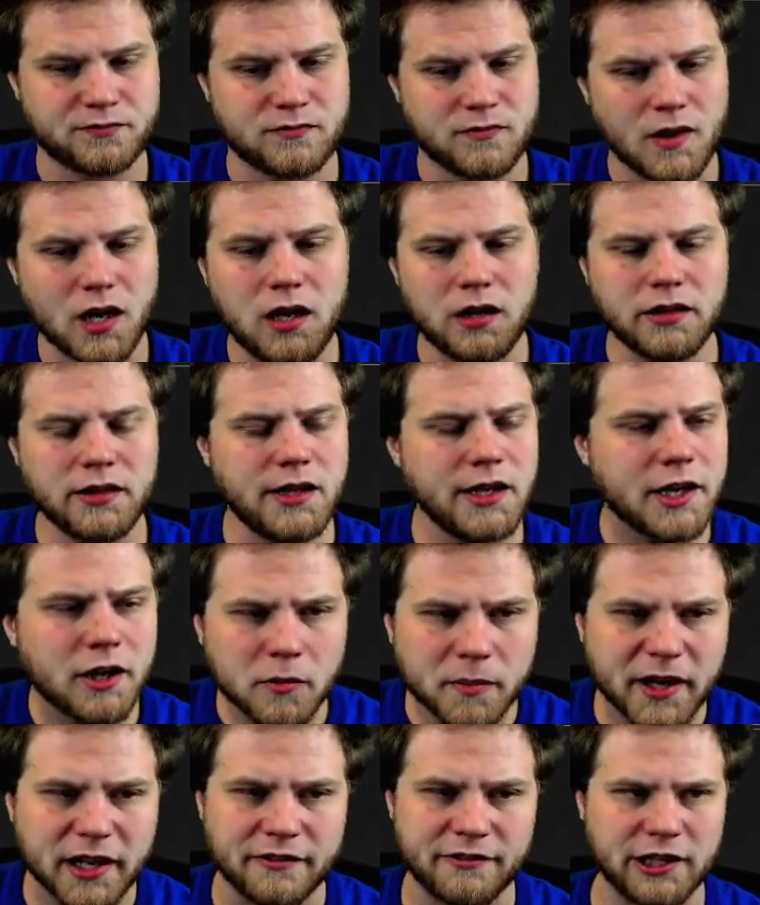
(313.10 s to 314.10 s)
A little
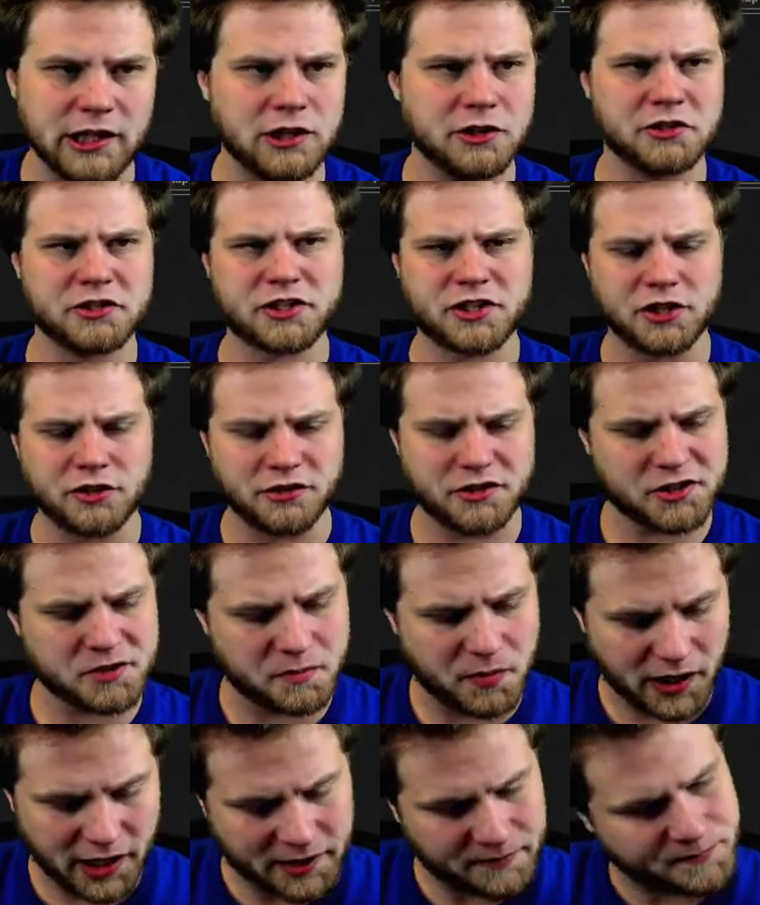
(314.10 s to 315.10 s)
bit of a loose goose,
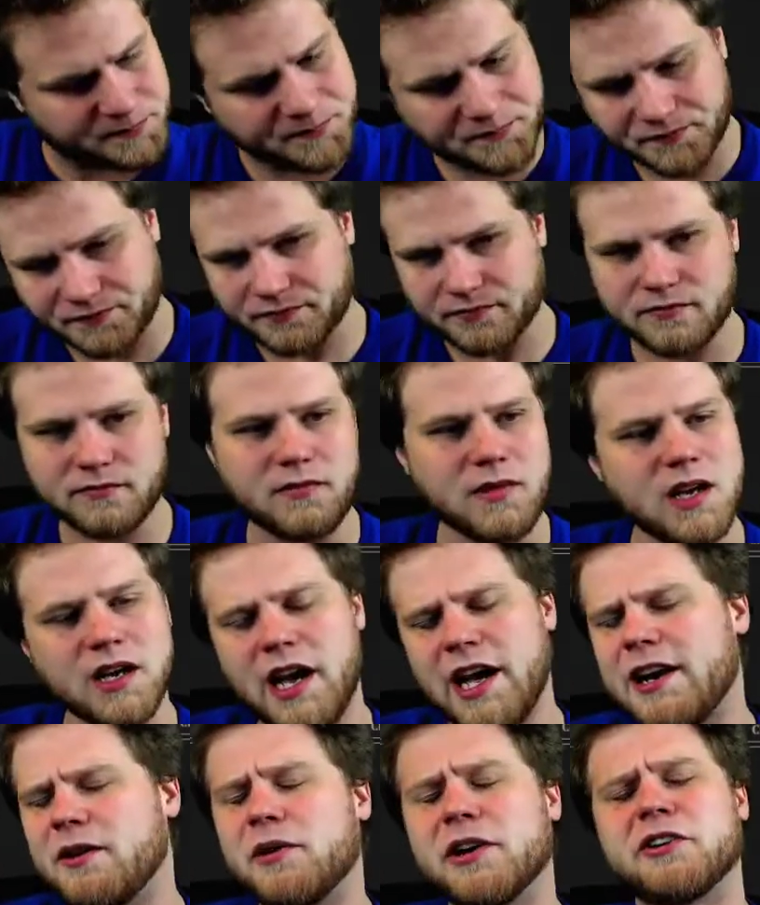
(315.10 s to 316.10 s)
but
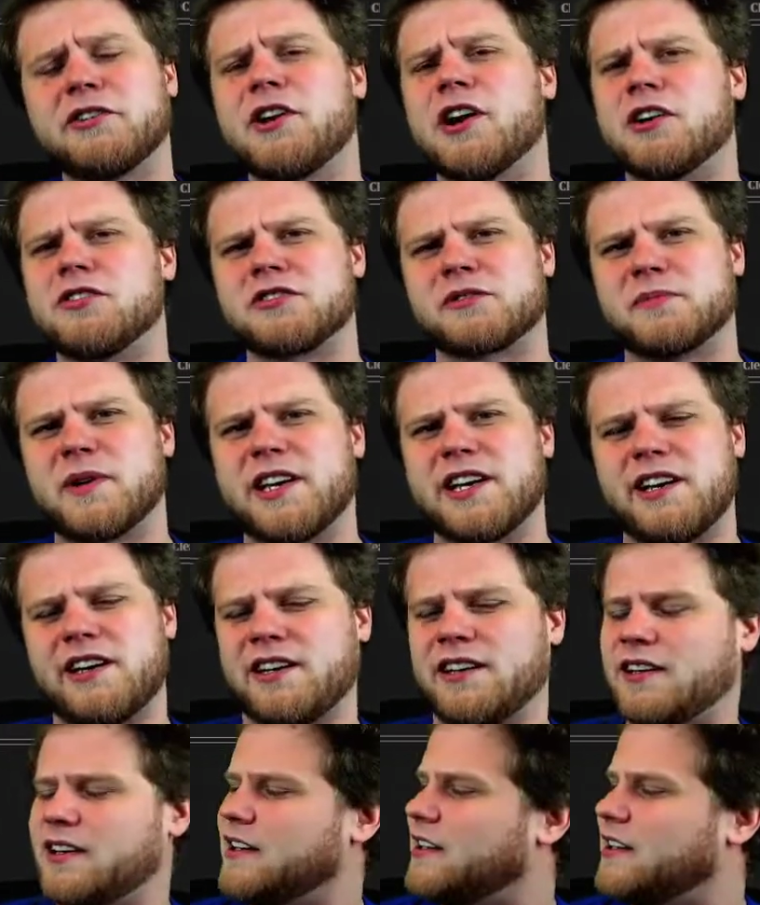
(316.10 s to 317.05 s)
anyone who knows me,